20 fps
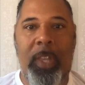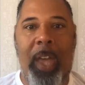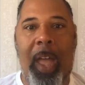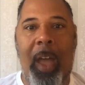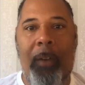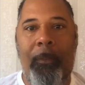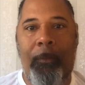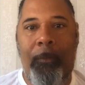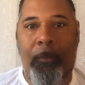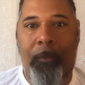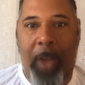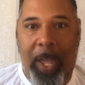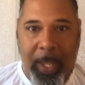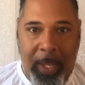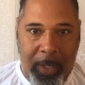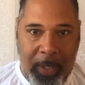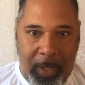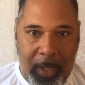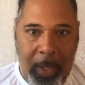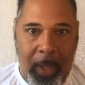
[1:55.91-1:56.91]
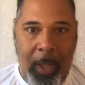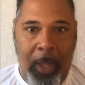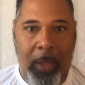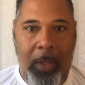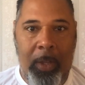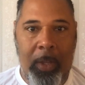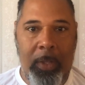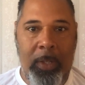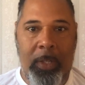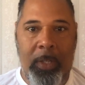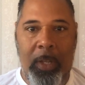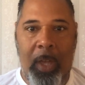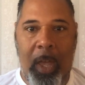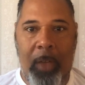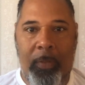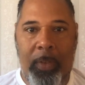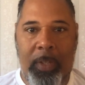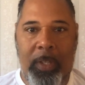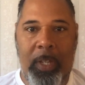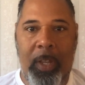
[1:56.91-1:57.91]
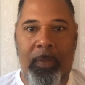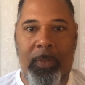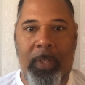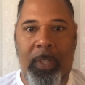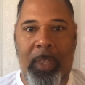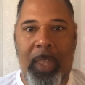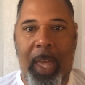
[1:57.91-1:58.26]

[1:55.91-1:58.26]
They are fake conservatives.